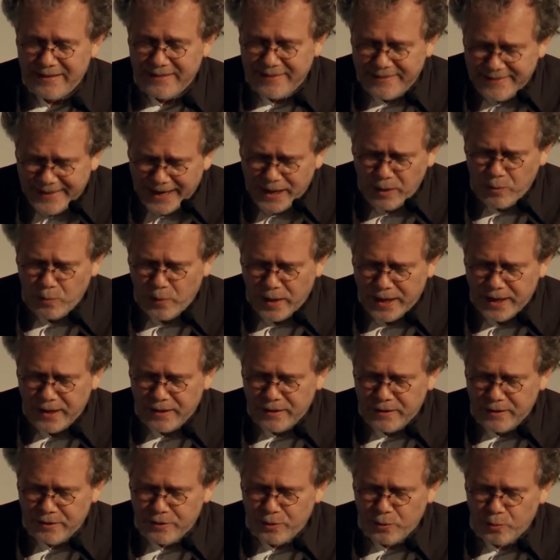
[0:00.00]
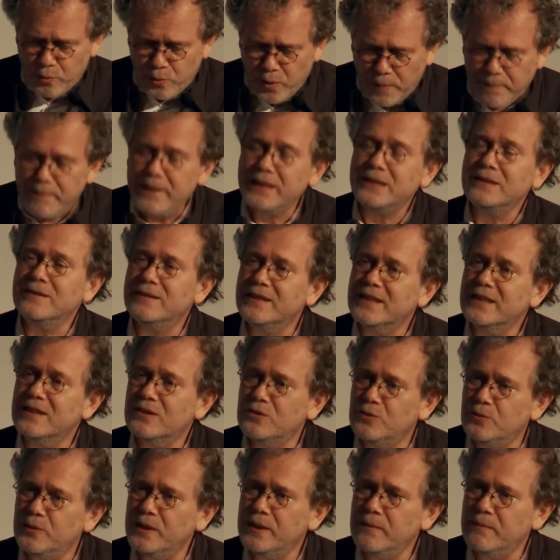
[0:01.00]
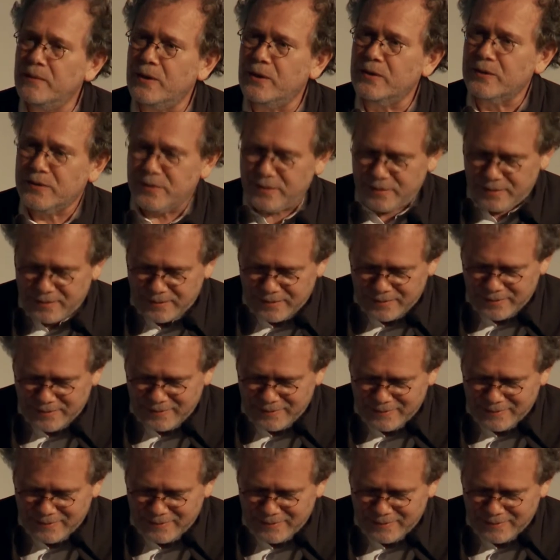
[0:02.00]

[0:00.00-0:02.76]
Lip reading: they were the romantic dreamers."